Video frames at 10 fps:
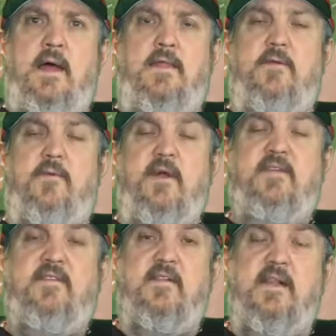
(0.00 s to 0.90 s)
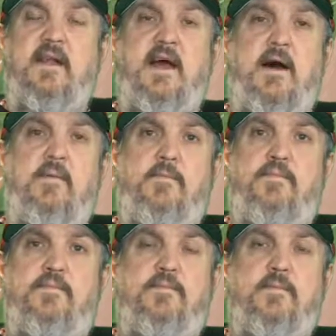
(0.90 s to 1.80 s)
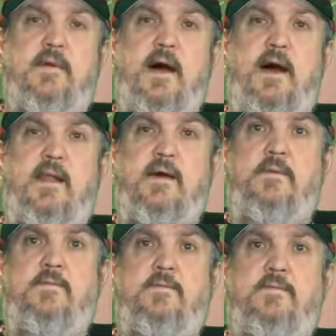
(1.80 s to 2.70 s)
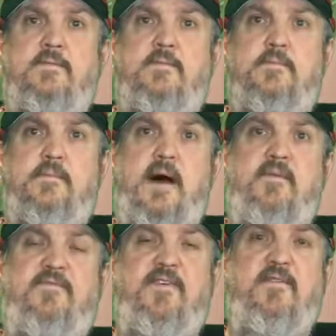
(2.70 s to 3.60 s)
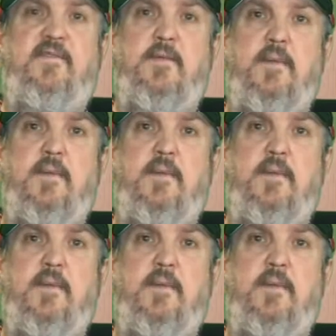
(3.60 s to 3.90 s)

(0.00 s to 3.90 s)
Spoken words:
And then recently I've got about 50